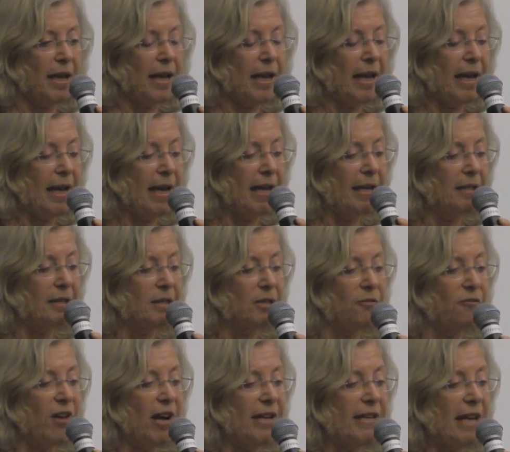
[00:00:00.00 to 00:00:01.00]
And to
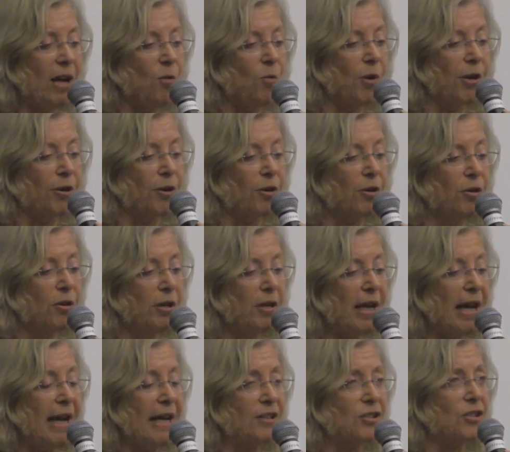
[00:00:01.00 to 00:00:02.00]
find out what are good
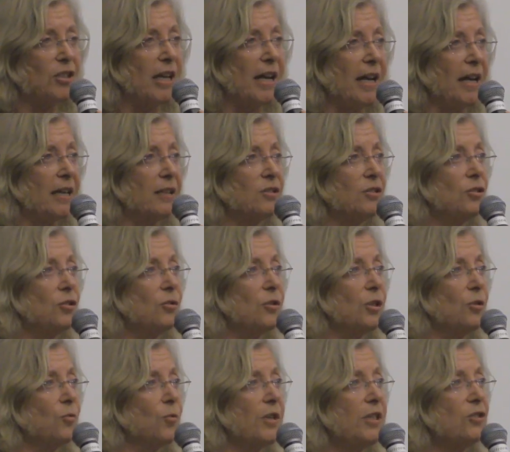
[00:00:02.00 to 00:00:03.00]
hashtags, you
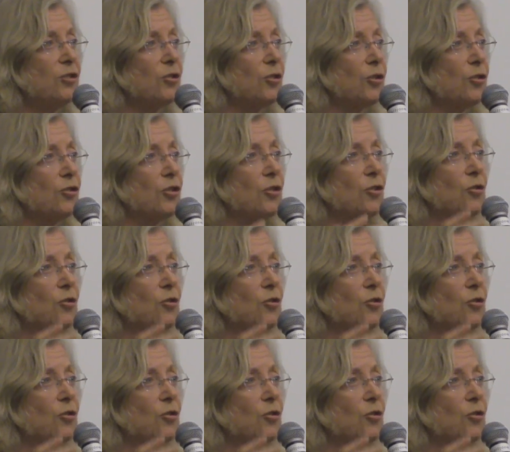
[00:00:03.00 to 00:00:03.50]
can research in